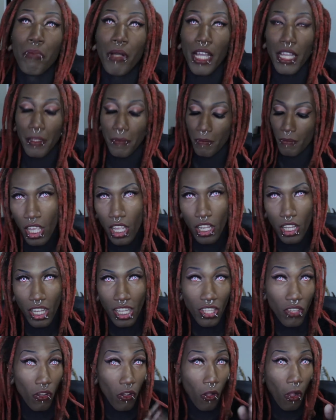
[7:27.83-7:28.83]
but
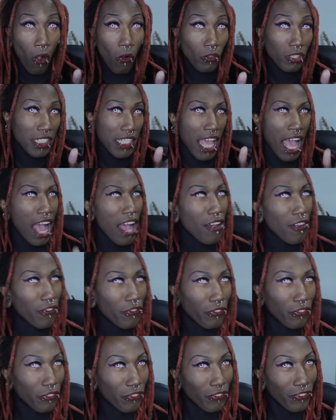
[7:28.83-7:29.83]
you only
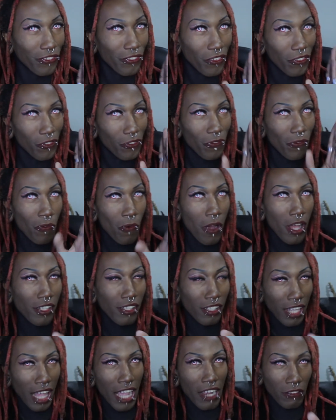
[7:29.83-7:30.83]
have
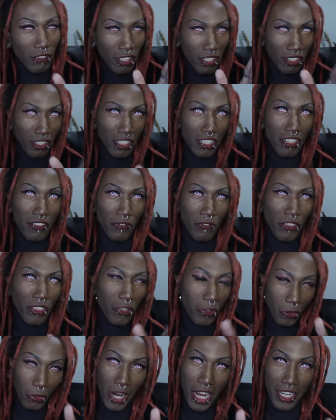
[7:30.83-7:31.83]
one life to live,
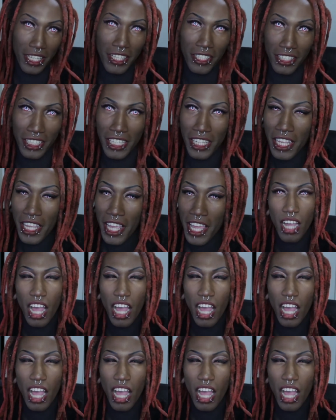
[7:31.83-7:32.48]
theoretically.